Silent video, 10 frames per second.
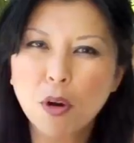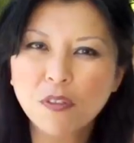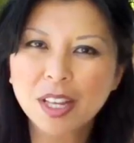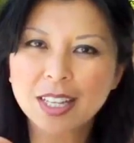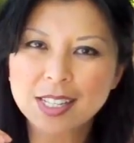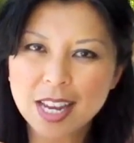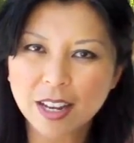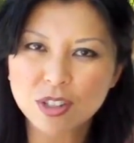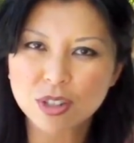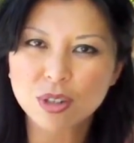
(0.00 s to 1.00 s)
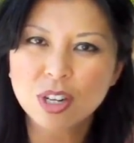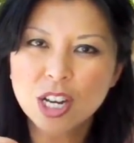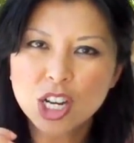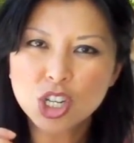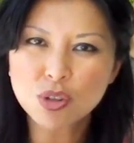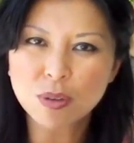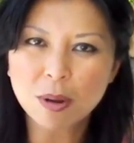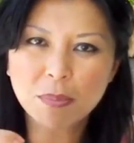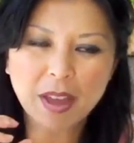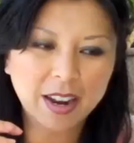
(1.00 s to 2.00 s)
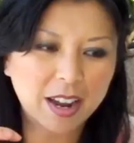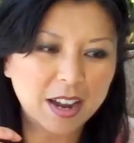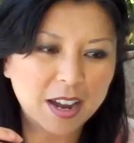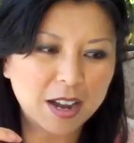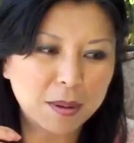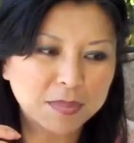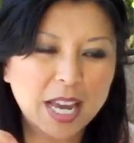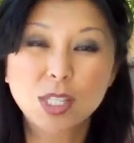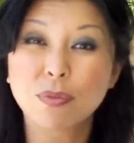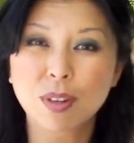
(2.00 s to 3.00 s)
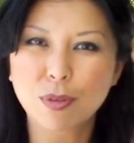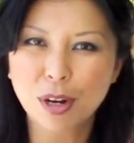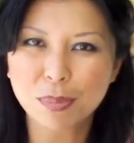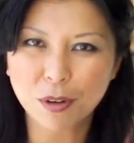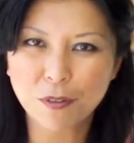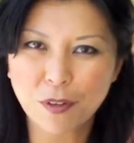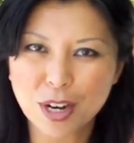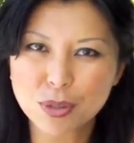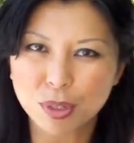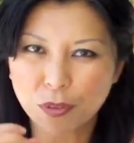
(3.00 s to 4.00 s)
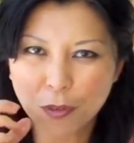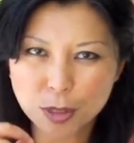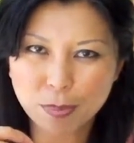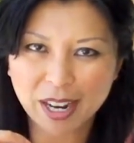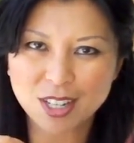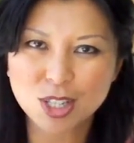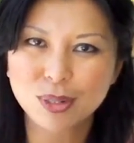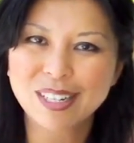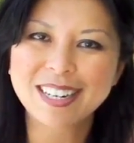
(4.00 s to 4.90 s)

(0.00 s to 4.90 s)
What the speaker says: perfectly tender shrimp that tastes incredibly fresh when you first bite into